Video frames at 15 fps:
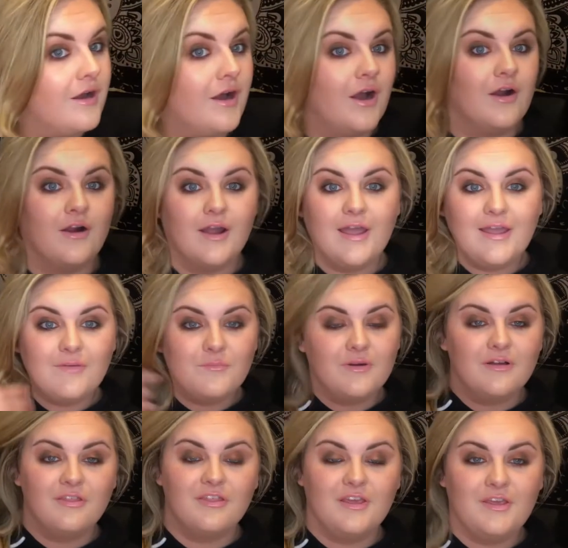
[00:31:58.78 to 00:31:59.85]
All right,
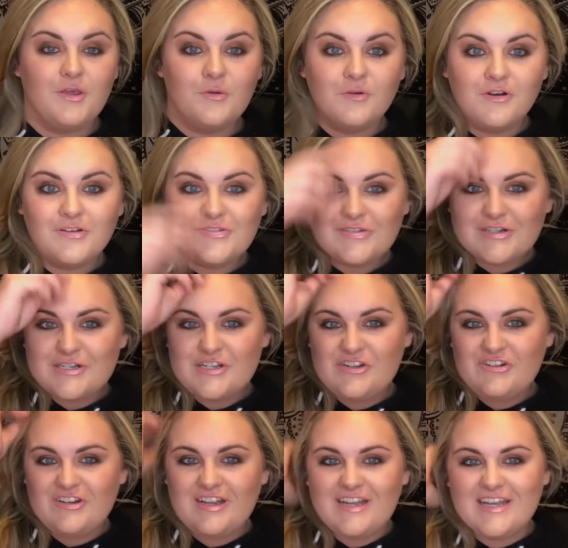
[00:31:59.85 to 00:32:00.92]
well, thank you all for
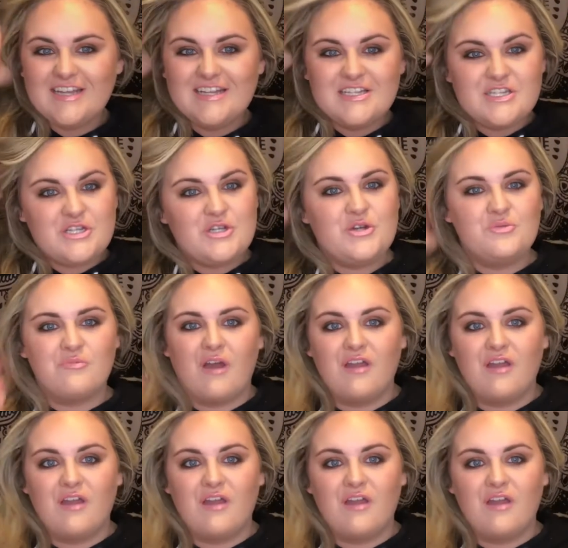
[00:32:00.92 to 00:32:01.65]
tuning in to